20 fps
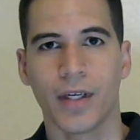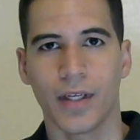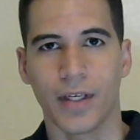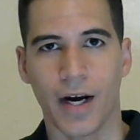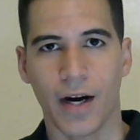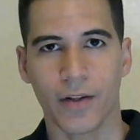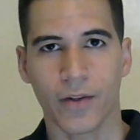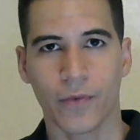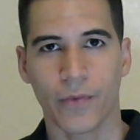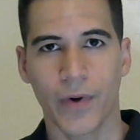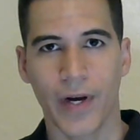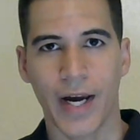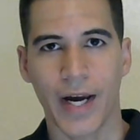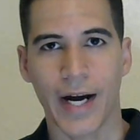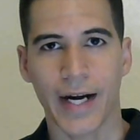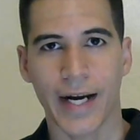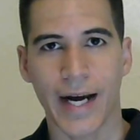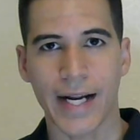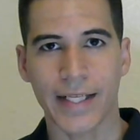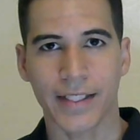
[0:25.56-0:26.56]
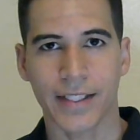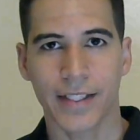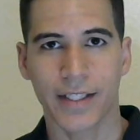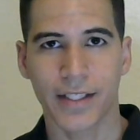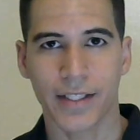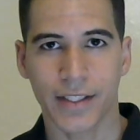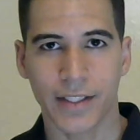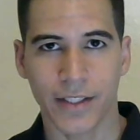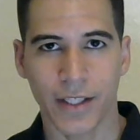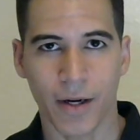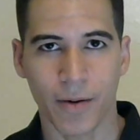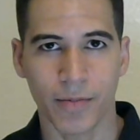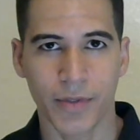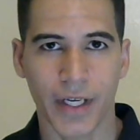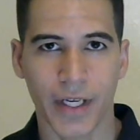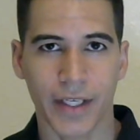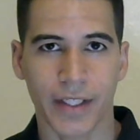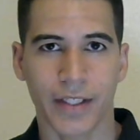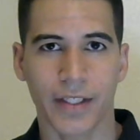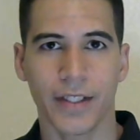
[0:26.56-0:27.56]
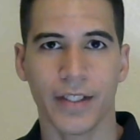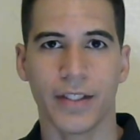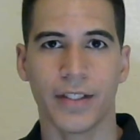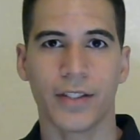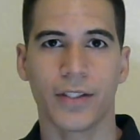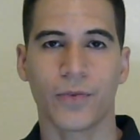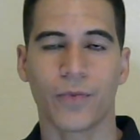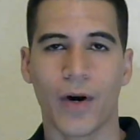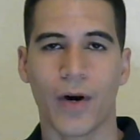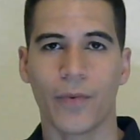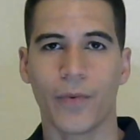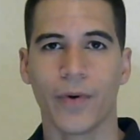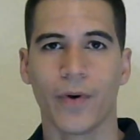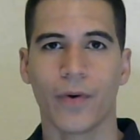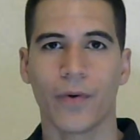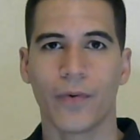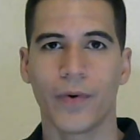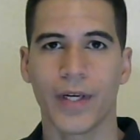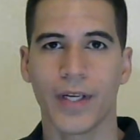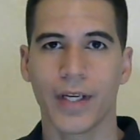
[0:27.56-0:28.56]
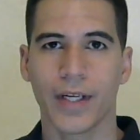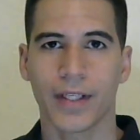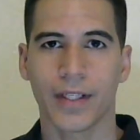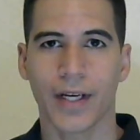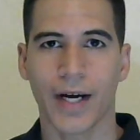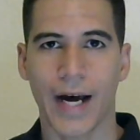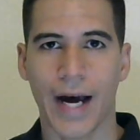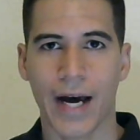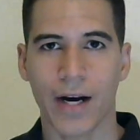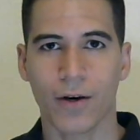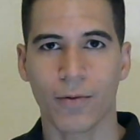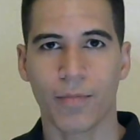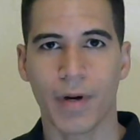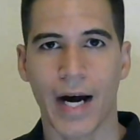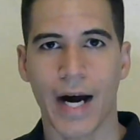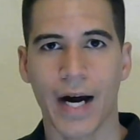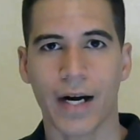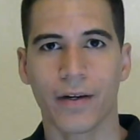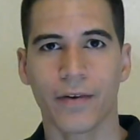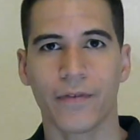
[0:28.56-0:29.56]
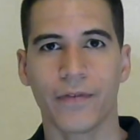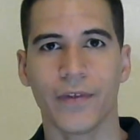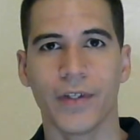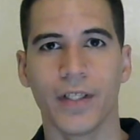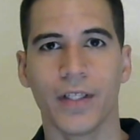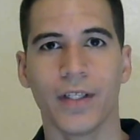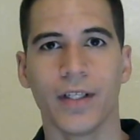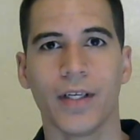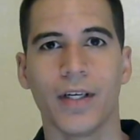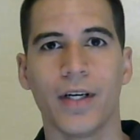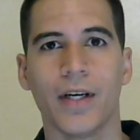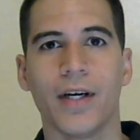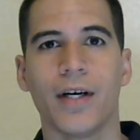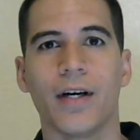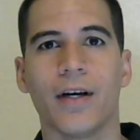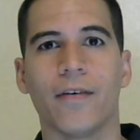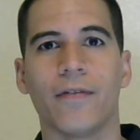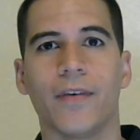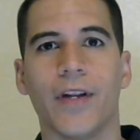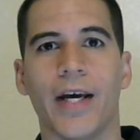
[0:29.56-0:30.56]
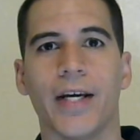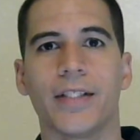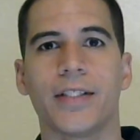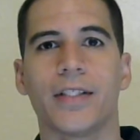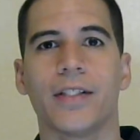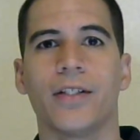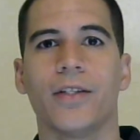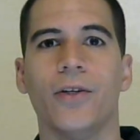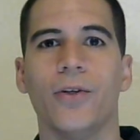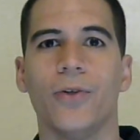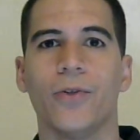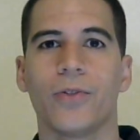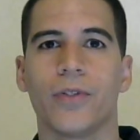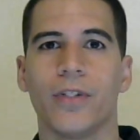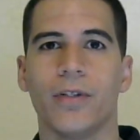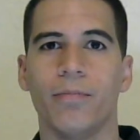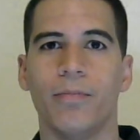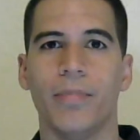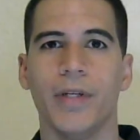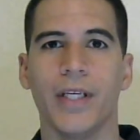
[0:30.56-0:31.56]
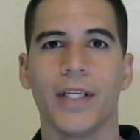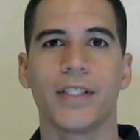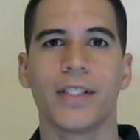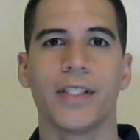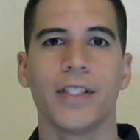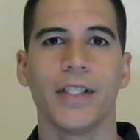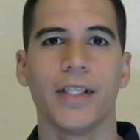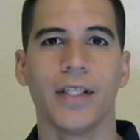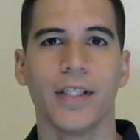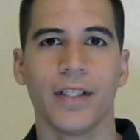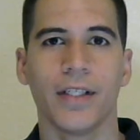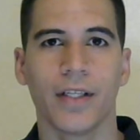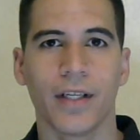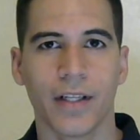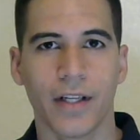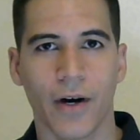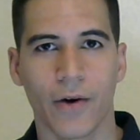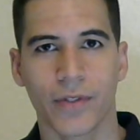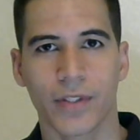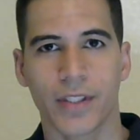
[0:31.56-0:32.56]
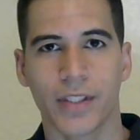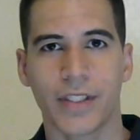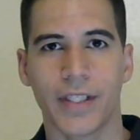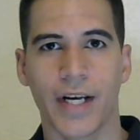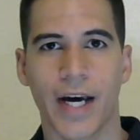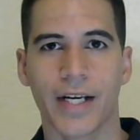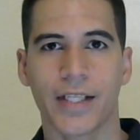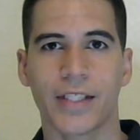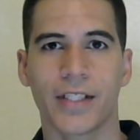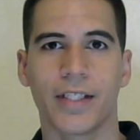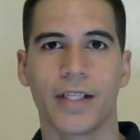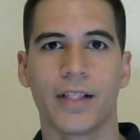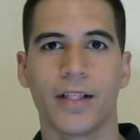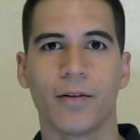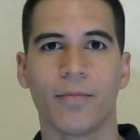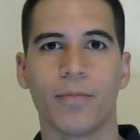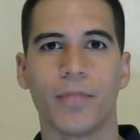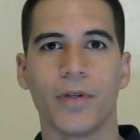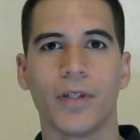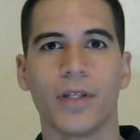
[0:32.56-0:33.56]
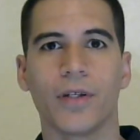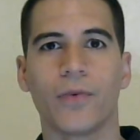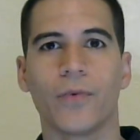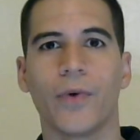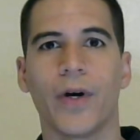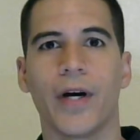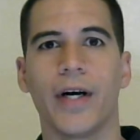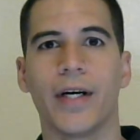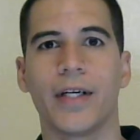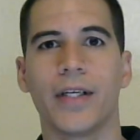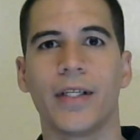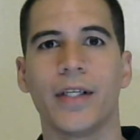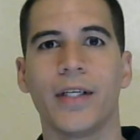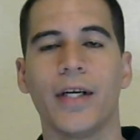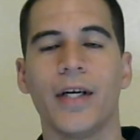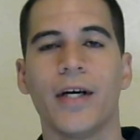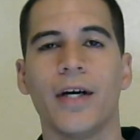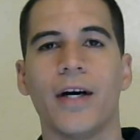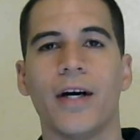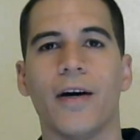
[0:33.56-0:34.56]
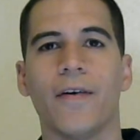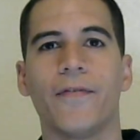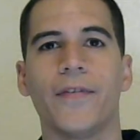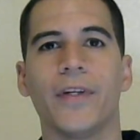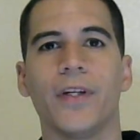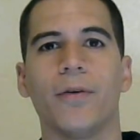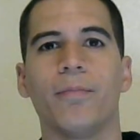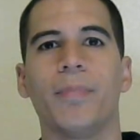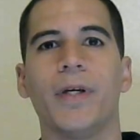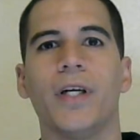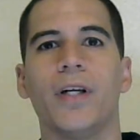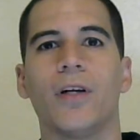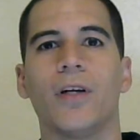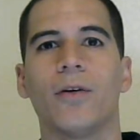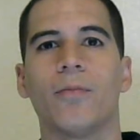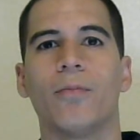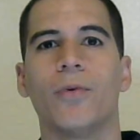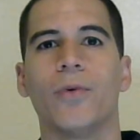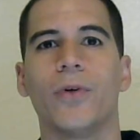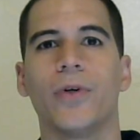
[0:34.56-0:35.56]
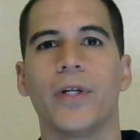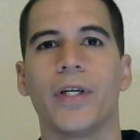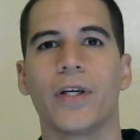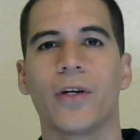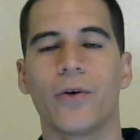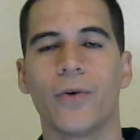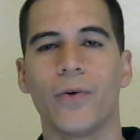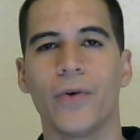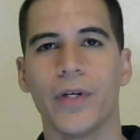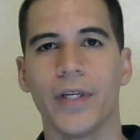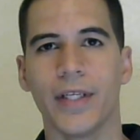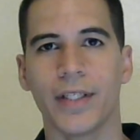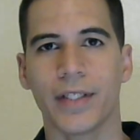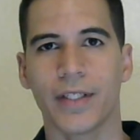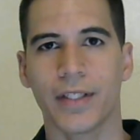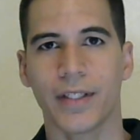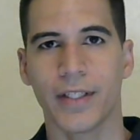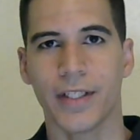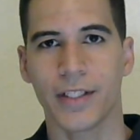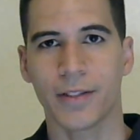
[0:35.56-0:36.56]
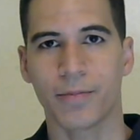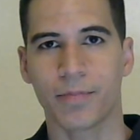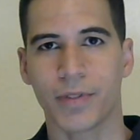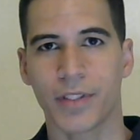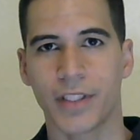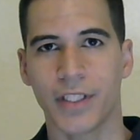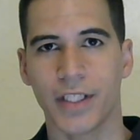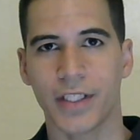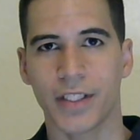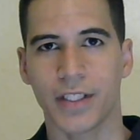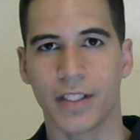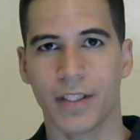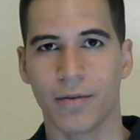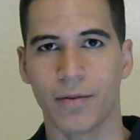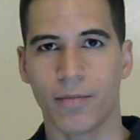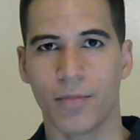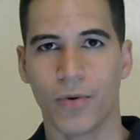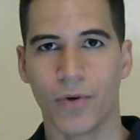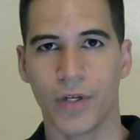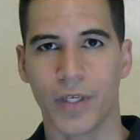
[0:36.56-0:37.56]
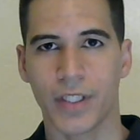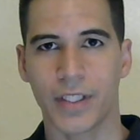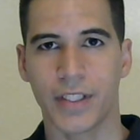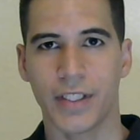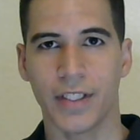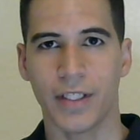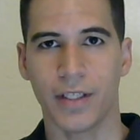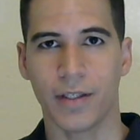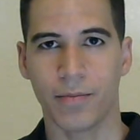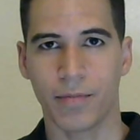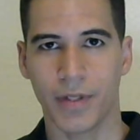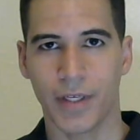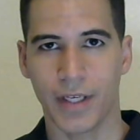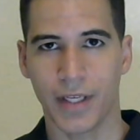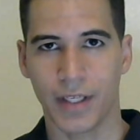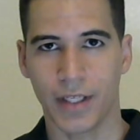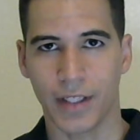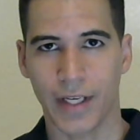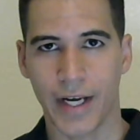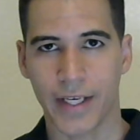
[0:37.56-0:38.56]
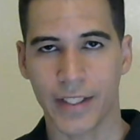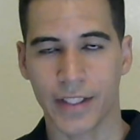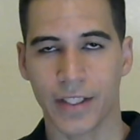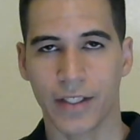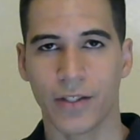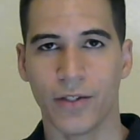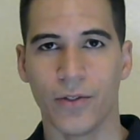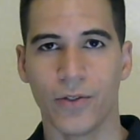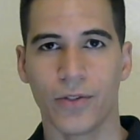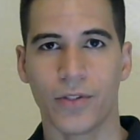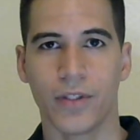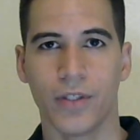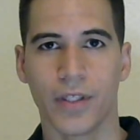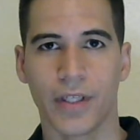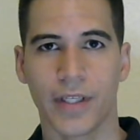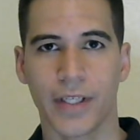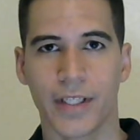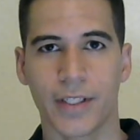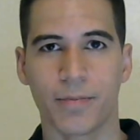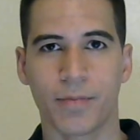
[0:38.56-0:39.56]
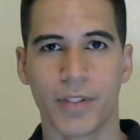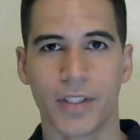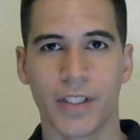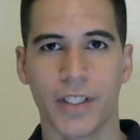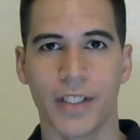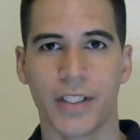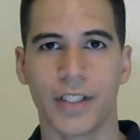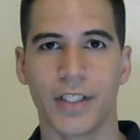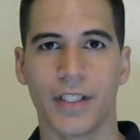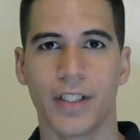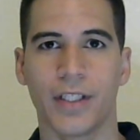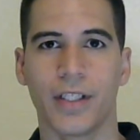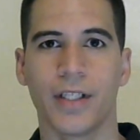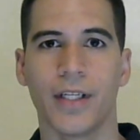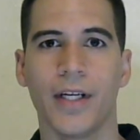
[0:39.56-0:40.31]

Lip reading: Now, the way I got to this subject is, while we were reading the autobiography of Langston Hughes, The Big C, there was a section in the book where a Filipino boy quit his position aboard a ship, and Langston Hughes took his position.